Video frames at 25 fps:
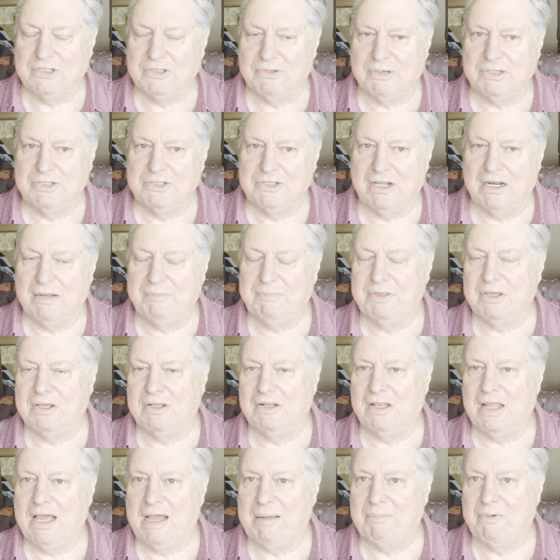So I set up the
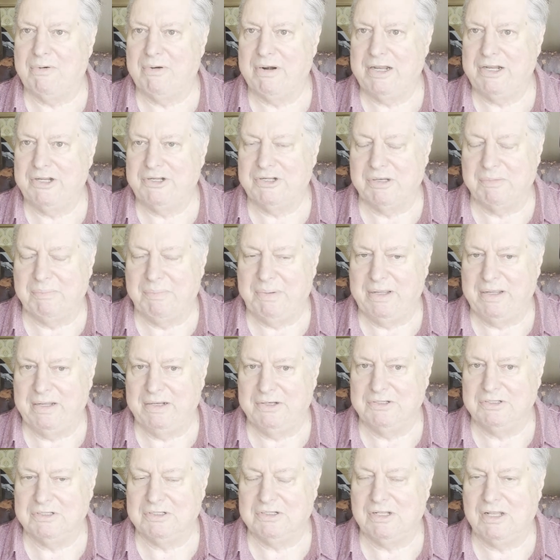collaboration
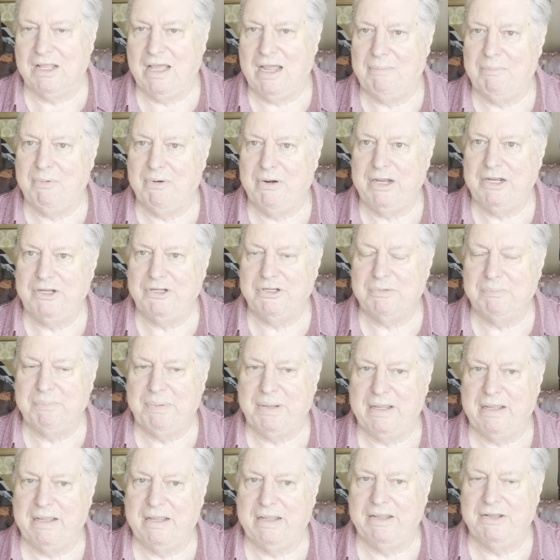page. The collaboration
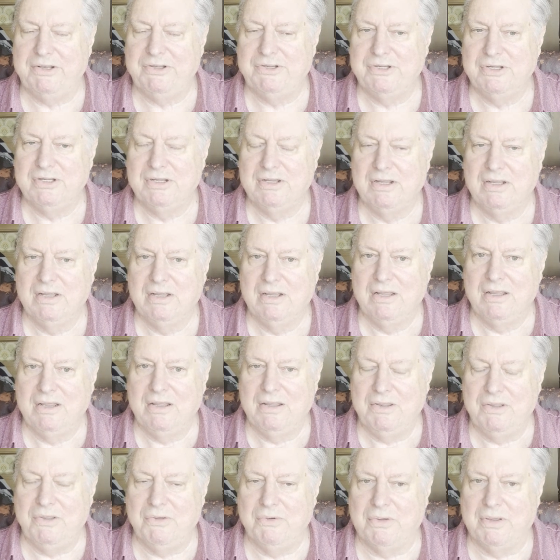page,
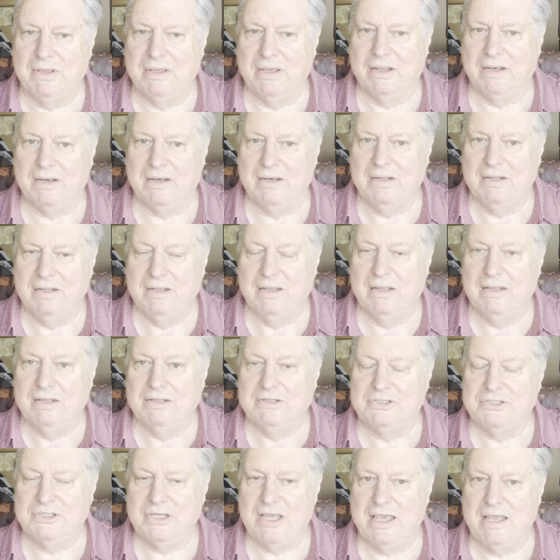you can
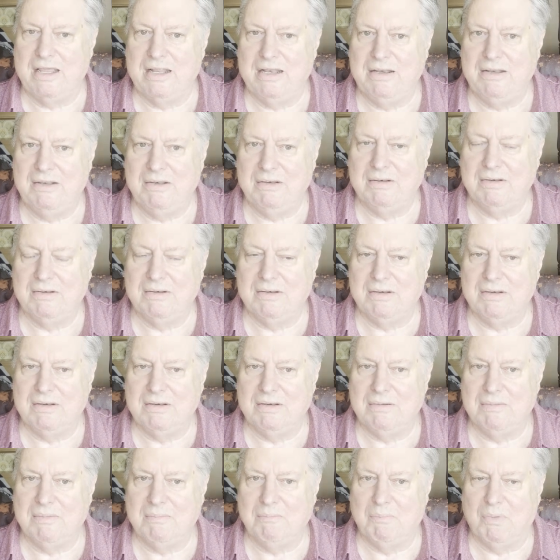send
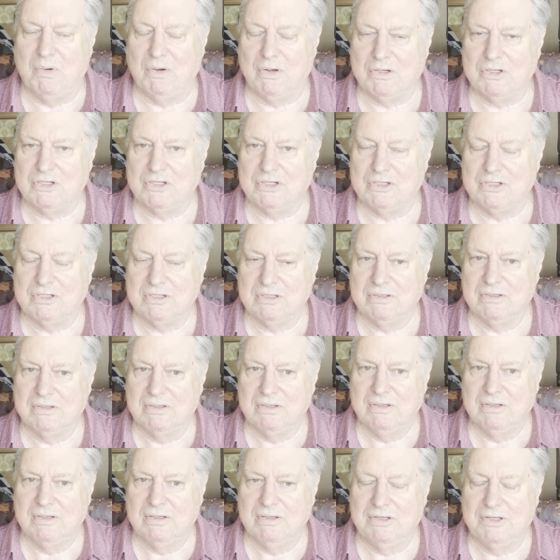books
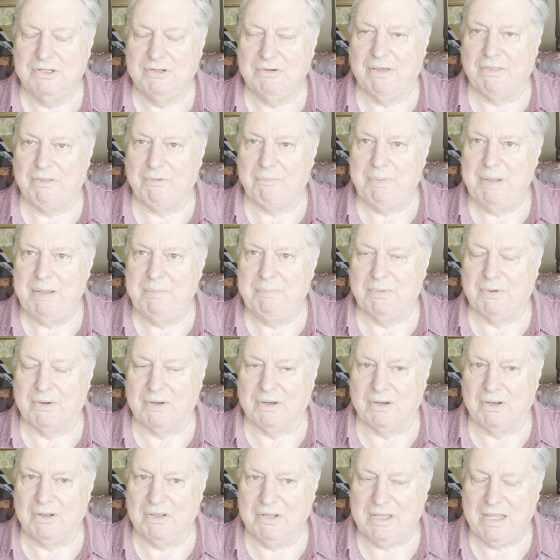to other
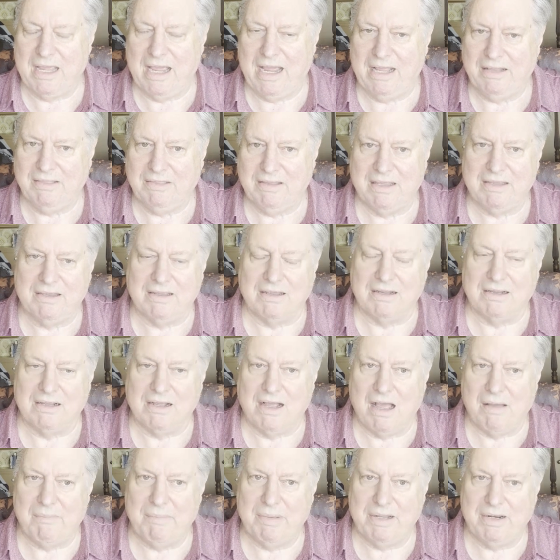people to look at. They can
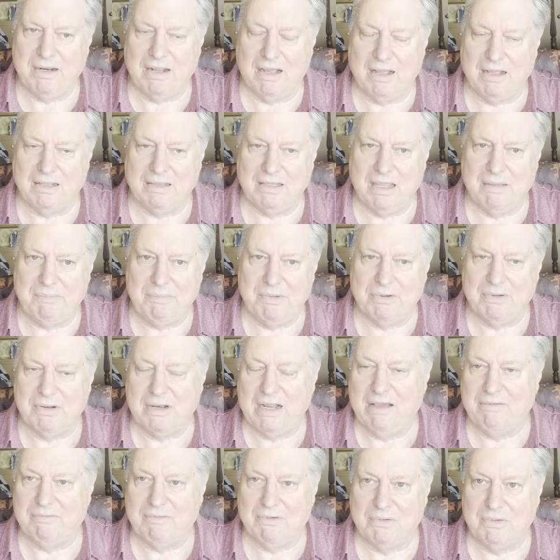comment on them. You can
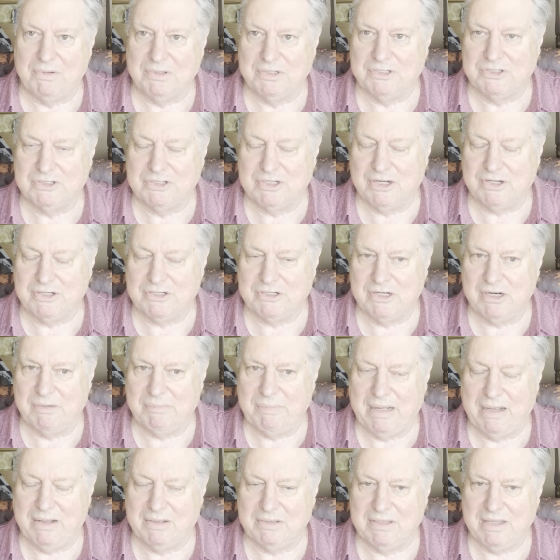have a whole discussion
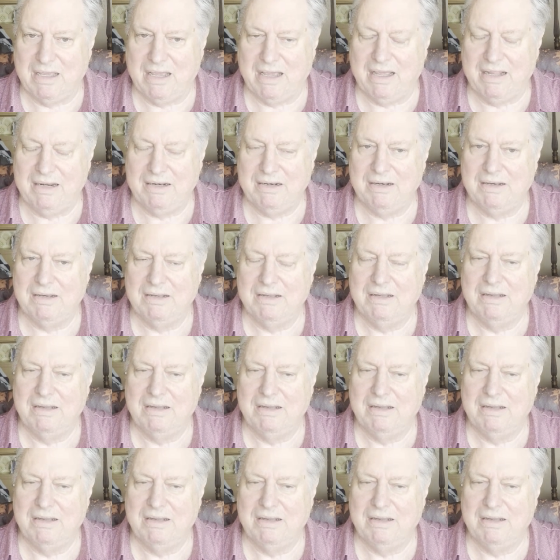about that.